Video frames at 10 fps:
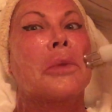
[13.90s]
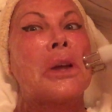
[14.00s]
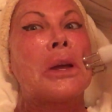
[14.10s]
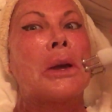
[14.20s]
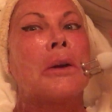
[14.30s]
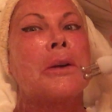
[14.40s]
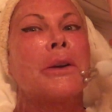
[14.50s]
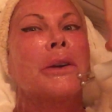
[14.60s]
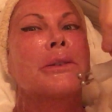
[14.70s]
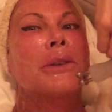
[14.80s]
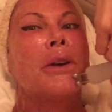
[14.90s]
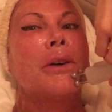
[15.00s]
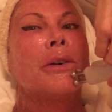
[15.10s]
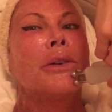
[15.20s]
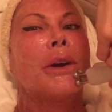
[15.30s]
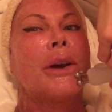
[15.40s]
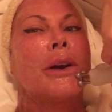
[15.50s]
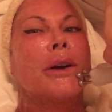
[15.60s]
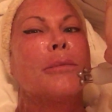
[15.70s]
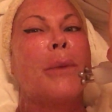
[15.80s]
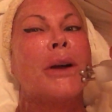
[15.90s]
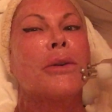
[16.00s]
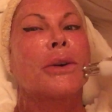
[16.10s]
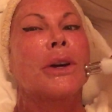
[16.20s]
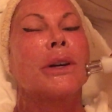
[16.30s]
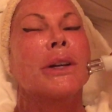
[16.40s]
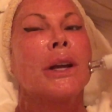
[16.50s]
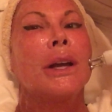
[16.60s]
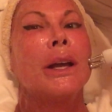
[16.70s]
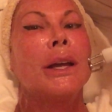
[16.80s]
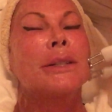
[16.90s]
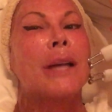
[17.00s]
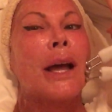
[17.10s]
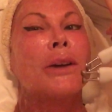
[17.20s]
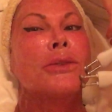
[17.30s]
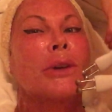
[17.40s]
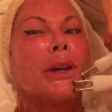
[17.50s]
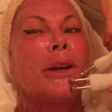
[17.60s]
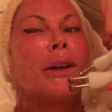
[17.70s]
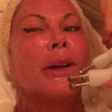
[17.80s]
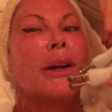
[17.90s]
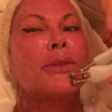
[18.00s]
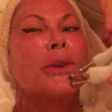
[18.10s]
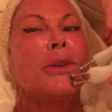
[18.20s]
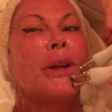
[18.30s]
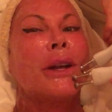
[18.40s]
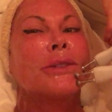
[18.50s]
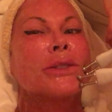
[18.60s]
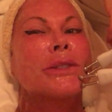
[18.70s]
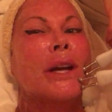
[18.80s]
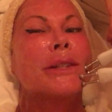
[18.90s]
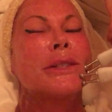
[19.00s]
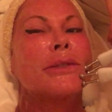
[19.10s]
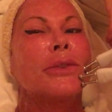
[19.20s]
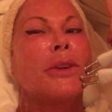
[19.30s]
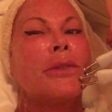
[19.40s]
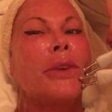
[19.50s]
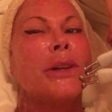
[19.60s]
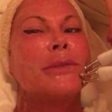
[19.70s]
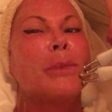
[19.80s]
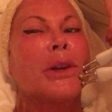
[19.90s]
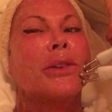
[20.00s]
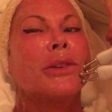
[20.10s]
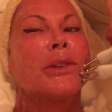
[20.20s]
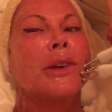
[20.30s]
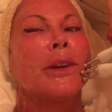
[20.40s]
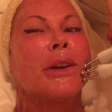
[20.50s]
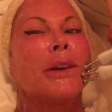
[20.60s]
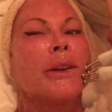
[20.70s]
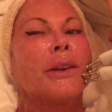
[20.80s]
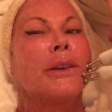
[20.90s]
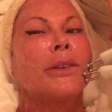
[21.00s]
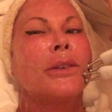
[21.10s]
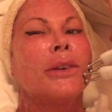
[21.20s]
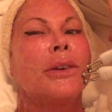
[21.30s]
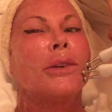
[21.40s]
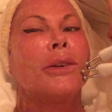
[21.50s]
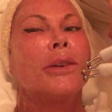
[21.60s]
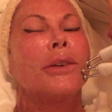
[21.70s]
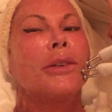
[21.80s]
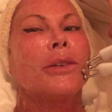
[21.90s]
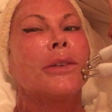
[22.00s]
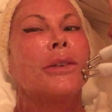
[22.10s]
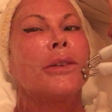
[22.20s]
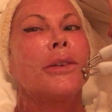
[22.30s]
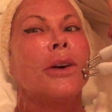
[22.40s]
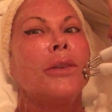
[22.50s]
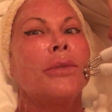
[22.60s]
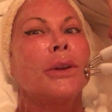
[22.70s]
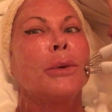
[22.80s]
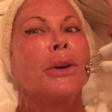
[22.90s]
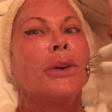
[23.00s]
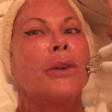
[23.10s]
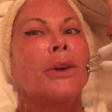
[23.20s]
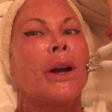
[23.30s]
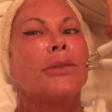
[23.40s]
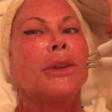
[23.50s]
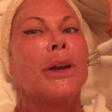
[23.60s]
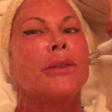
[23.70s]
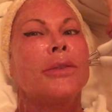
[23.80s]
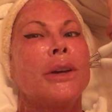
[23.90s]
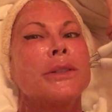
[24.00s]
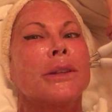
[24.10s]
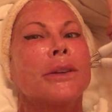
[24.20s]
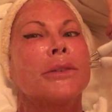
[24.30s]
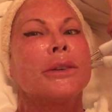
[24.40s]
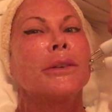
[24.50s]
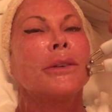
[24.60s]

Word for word: thing here. It's called microcurrent. It's actually electrical exercises for your face muscles. So hopefully we don't ever have to have a facelift,